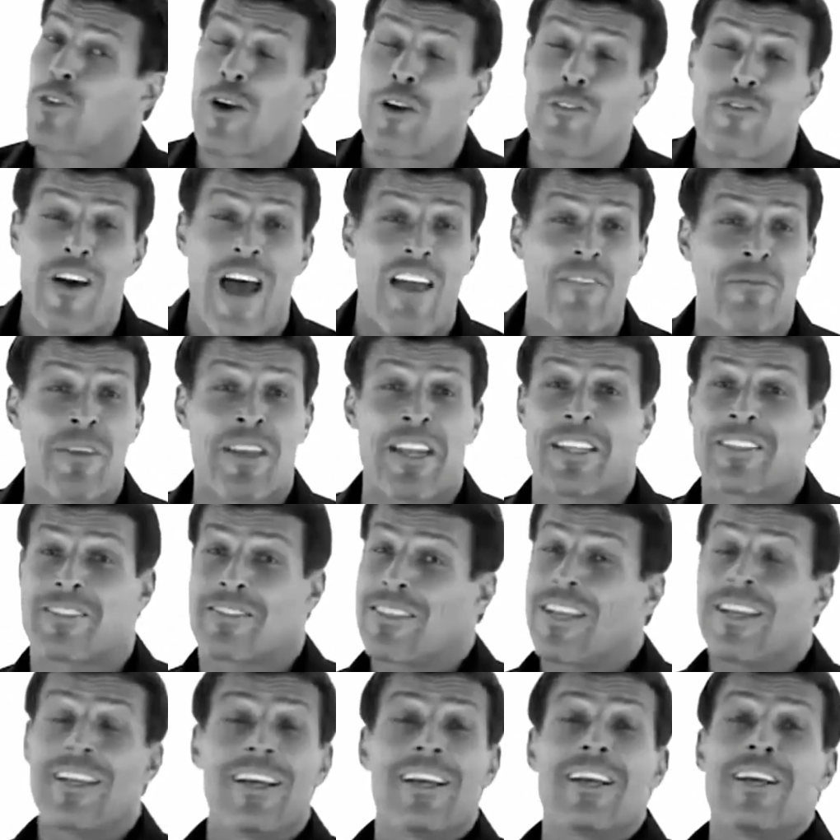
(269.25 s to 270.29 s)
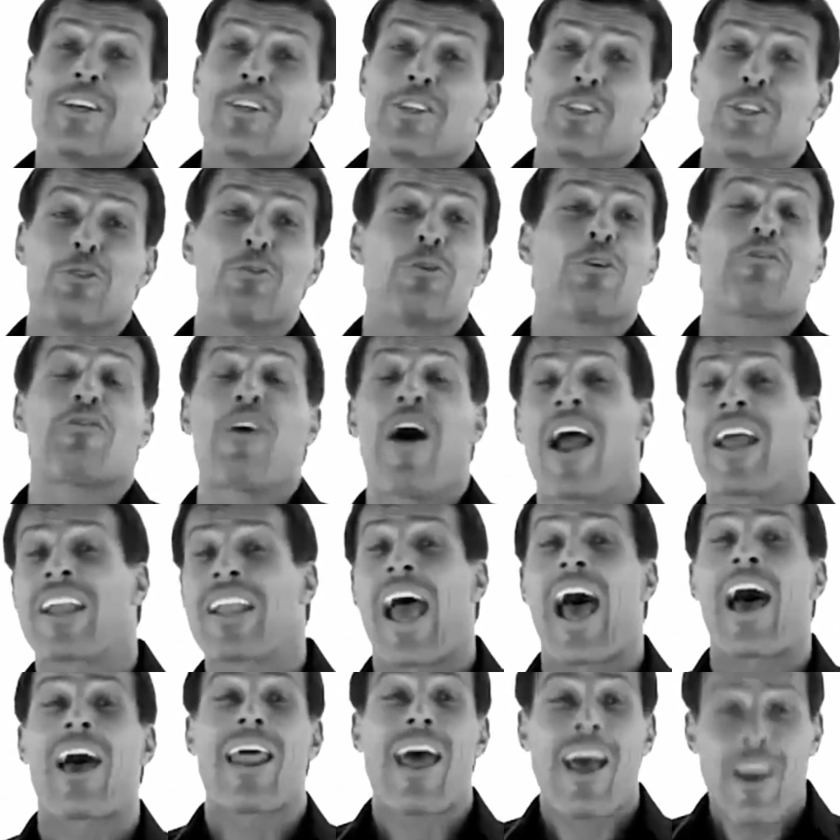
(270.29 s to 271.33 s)
4 or 5 minutes, you will
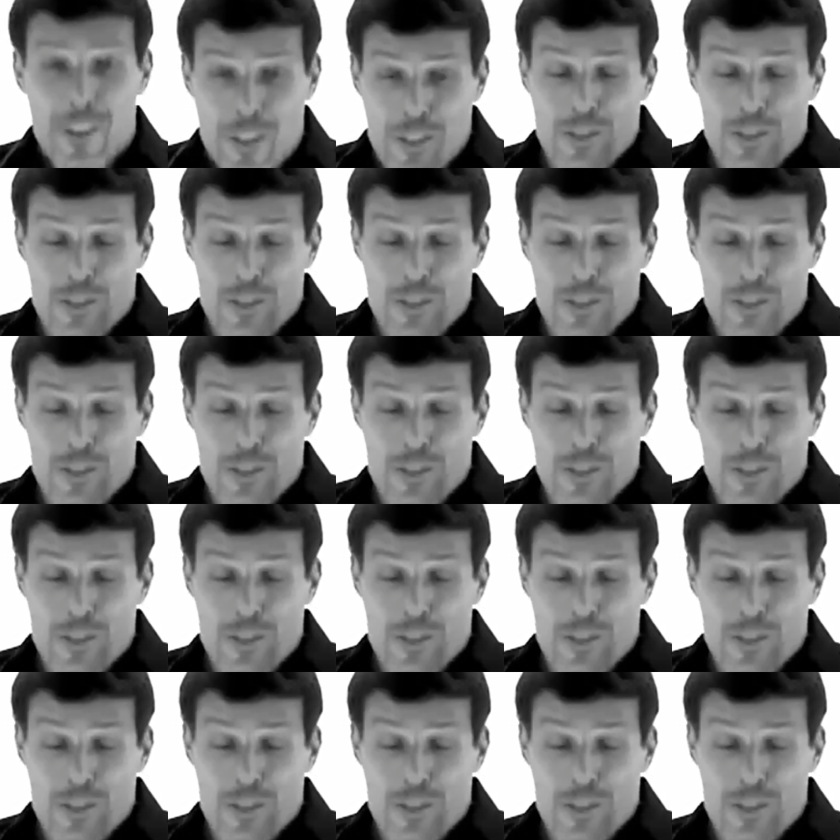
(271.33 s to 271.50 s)
find out